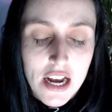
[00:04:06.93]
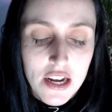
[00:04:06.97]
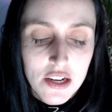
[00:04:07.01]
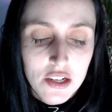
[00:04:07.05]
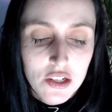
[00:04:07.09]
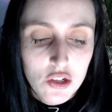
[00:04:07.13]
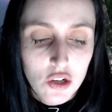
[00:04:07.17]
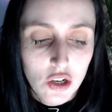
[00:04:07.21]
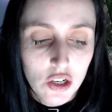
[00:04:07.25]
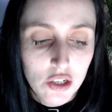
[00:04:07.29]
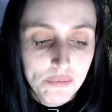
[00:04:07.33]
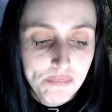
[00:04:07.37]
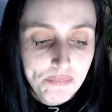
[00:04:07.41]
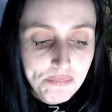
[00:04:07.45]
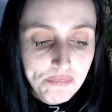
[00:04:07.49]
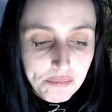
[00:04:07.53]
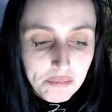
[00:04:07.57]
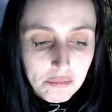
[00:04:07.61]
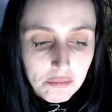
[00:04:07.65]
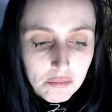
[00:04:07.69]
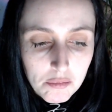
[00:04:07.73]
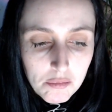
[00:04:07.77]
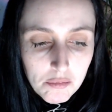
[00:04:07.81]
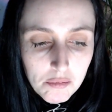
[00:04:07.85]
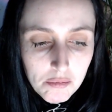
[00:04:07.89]
So
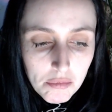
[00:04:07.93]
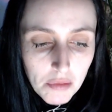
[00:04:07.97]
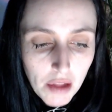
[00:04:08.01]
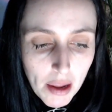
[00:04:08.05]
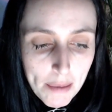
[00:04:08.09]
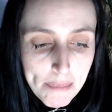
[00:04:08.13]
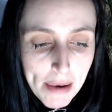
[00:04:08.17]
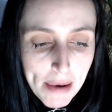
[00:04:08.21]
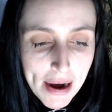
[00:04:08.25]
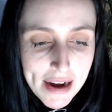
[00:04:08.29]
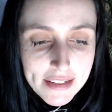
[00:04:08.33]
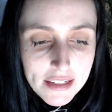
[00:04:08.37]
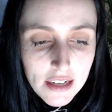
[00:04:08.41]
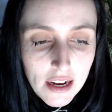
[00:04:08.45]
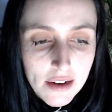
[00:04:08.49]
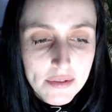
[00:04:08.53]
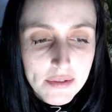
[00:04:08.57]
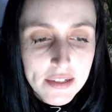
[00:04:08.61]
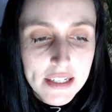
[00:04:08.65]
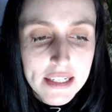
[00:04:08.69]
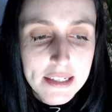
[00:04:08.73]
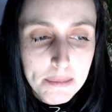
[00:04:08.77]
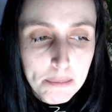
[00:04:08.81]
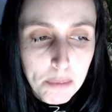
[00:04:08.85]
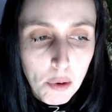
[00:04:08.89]
past
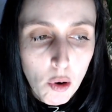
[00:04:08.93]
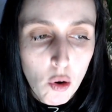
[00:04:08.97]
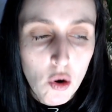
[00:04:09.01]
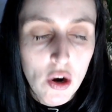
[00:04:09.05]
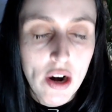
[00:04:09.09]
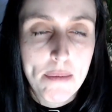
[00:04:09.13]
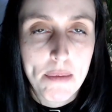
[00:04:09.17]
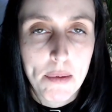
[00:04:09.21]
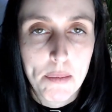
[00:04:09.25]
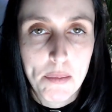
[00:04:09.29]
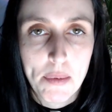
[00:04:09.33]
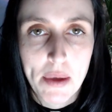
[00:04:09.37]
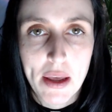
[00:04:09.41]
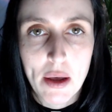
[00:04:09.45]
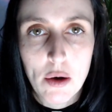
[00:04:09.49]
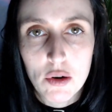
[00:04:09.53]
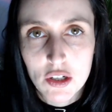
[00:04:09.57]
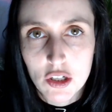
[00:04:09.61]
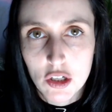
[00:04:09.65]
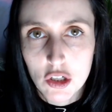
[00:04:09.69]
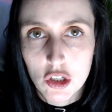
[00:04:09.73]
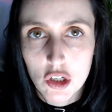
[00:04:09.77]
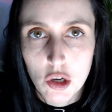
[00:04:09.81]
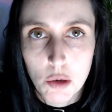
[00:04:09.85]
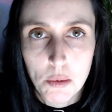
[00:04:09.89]
lives is important, but we
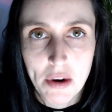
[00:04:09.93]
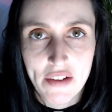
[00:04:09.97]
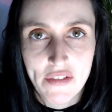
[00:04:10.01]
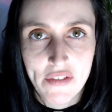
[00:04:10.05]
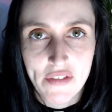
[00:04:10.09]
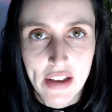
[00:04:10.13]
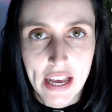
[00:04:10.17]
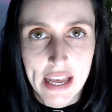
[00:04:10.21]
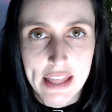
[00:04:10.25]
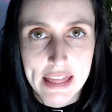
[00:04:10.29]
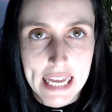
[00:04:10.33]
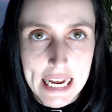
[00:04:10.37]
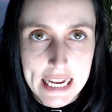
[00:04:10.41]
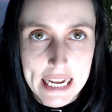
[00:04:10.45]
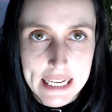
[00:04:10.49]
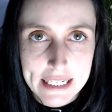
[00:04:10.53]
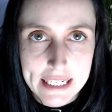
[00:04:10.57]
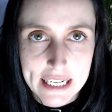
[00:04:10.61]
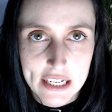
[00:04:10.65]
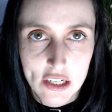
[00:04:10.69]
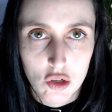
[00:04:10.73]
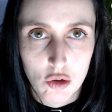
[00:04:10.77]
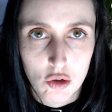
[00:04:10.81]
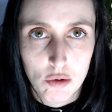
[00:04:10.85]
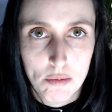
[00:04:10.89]
also don't want to forget the
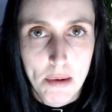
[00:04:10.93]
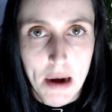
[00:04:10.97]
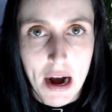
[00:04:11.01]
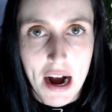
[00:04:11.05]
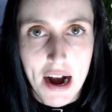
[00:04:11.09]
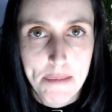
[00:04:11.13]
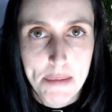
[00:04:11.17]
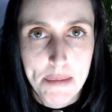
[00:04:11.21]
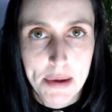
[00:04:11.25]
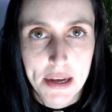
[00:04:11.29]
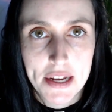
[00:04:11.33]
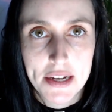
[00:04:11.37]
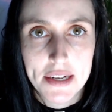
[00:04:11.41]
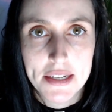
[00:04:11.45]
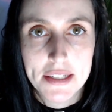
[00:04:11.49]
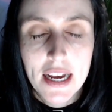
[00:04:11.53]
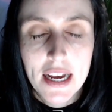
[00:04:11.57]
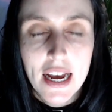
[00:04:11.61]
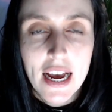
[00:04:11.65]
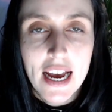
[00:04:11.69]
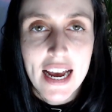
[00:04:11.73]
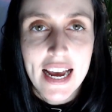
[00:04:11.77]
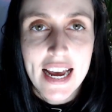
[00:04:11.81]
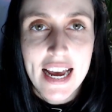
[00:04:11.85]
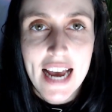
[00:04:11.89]
ancestral part because
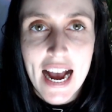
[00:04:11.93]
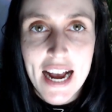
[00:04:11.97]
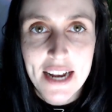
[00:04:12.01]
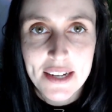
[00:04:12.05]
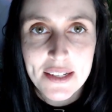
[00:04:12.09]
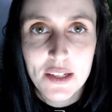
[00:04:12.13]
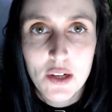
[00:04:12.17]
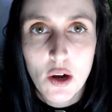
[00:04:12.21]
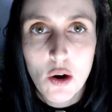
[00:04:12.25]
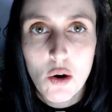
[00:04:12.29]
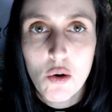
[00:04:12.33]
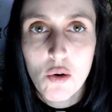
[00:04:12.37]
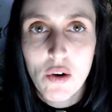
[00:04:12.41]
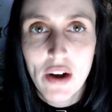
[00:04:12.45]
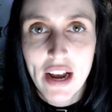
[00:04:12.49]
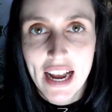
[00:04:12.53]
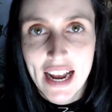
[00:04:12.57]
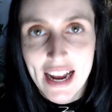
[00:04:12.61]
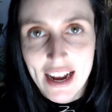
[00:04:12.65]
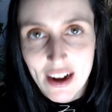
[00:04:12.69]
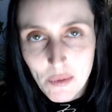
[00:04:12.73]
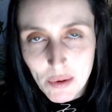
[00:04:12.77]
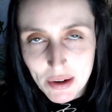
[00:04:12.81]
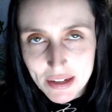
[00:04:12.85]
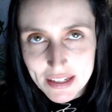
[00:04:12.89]
our soul,
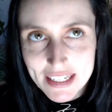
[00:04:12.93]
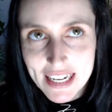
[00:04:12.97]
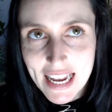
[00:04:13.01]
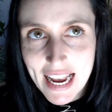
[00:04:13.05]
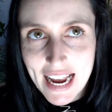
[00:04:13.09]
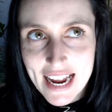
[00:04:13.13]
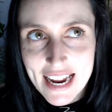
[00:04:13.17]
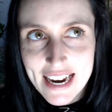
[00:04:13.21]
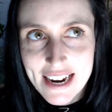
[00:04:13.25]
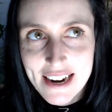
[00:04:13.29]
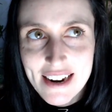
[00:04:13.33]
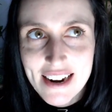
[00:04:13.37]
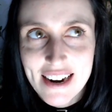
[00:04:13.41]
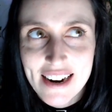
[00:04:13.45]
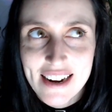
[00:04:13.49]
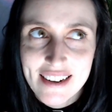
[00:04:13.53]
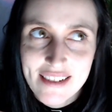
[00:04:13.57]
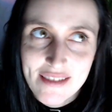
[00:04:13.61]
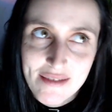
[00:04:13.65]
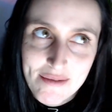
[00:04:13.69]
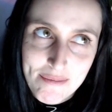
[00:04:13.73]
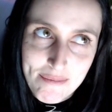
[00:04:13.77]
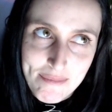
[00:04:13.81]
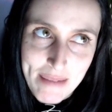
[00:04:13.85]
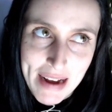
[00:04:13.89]
once again,
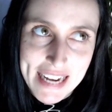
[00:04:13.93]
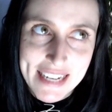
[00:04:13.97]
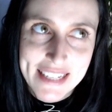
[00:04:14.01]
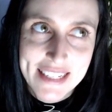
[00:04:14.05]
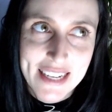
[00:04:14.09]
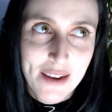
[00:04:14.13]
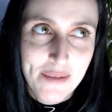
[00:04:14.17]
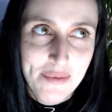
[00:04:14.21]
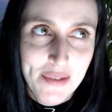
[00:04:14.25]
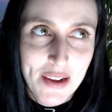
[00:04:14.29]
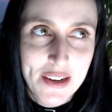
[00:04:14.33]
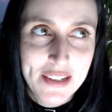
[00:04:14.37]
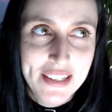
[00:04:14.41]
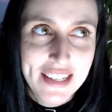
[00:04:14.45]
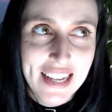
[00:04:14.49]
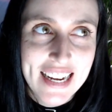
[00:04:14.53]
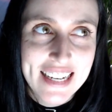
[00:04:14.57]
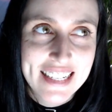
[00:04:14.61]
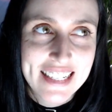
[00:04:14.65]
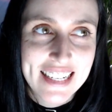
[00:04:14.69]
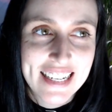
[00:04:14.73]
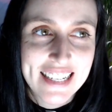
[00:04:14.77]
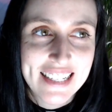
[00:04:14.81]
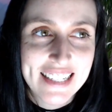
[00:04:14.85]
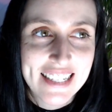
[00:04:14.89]
makes up those
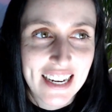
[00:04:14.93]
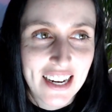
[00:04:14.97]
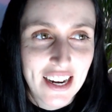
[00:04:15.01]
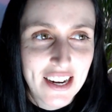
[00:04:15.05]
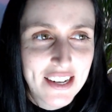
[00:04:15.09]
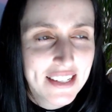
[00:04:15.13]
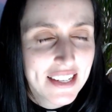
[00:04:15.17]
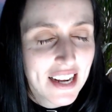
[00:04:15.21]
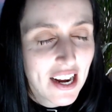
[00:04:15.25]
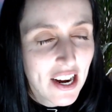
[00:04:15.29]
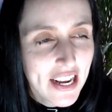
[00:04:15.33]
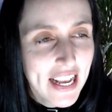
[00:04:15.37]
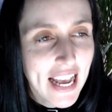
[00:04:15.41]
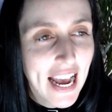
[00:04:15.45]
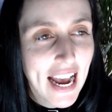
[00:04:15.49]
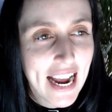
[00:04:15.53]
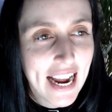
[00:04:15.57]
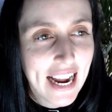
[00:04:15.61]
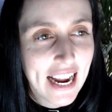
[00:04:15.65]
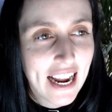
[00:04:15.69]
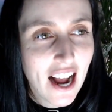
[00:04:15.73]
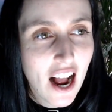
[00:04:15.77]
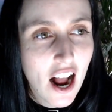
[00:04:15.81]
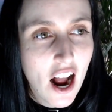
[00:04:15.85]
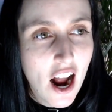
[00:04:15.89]
lessons. So goes,
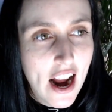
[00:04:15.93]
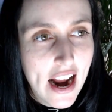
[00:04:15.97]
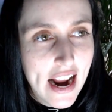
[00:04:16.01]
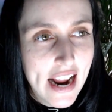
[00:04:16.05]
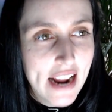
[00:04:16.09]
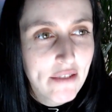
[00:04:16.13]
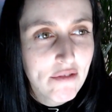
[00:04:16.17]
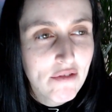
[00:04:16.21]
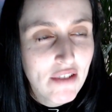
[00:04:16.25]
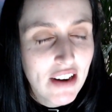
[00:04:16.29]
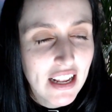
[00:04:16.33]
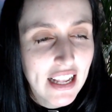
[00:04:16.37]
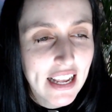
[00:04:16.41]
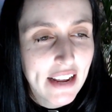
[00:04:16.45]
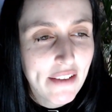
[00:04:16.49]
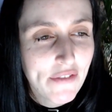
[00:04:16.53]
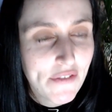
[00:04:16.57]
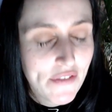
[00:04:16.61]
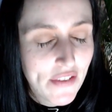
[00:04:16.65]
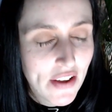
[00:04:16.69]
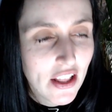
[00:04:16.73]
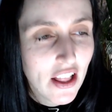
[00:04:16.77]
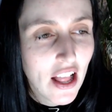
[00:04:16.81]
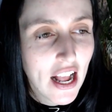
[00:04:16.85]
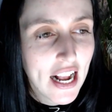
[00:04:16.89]
okay, I really
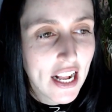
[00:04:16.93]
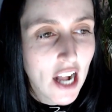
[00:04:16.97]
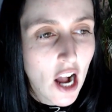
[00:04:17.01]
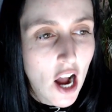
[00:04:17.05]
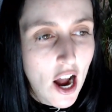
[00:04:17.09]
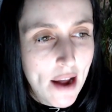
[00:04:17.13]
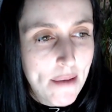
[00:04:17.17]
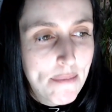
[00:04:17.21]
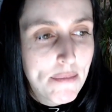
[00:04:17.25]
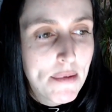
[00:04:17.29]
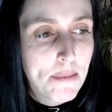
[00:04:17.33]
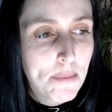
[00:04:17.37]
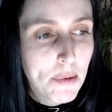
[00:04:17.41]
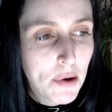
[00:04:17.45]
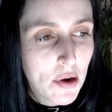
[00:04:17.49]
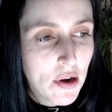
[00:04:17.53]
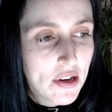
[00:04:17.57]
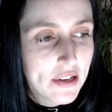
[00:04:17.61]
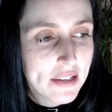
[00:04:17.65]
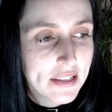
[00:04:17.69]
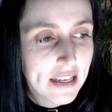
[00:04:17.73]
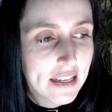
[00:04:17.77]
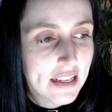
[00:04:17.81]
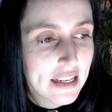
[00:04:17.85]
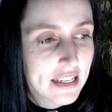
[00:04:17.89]
feel like I'm the
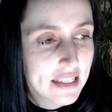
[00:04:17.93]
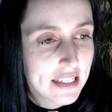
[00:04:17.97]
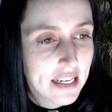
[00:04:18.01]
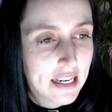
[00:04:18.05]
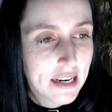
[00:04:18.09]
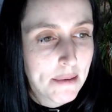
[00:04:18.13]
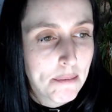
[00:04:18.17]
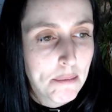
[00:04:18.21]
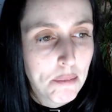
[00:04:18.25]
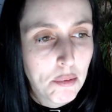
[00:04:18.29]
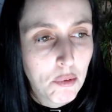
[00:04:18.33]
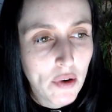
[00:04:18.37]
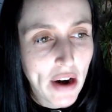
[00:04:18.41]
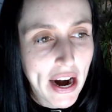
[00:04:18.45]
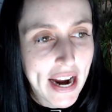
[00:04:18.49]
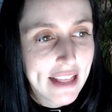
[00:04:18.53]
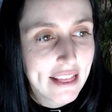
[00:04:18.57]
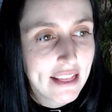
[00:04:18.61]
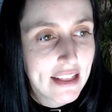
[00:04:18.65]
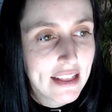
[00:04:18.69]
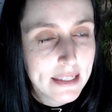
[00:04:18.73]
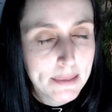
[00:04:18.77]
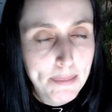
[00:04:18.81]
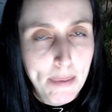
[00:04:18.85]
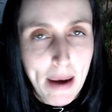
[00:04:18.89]
person that's going to
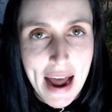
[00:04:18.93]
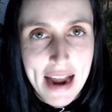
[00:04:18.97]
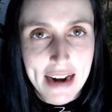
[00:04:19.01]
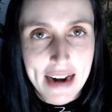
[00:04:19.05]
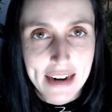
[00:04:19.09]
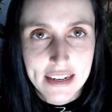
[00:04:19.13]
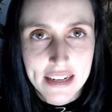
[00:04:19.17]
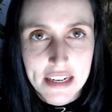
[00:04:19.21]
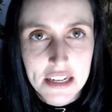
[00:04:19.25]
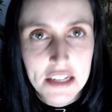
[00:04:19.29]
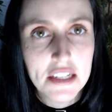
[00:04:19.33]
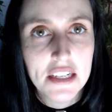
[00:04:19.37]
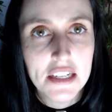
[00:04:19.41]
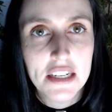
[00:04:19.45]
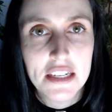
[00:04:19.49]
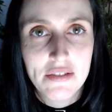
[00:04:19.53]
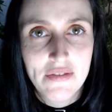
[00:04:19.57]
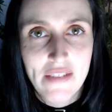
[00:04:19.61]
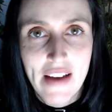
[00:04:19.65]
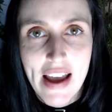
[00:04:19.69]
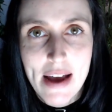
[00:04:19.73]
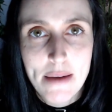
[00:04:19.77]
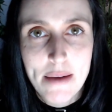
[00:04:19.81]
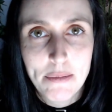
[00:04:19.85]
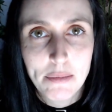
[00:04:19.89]
break this pattern in this
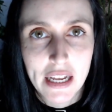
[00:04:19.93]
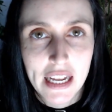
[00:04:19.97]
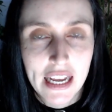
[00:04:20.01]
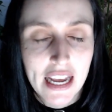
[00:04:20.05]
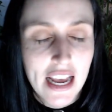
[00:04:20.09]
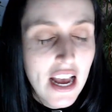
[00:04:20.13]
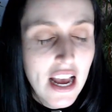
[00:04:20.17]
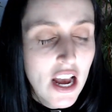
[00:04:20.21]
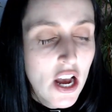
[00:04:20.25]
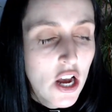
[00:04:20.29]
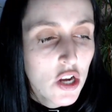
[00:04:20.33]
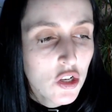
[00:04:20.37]
family.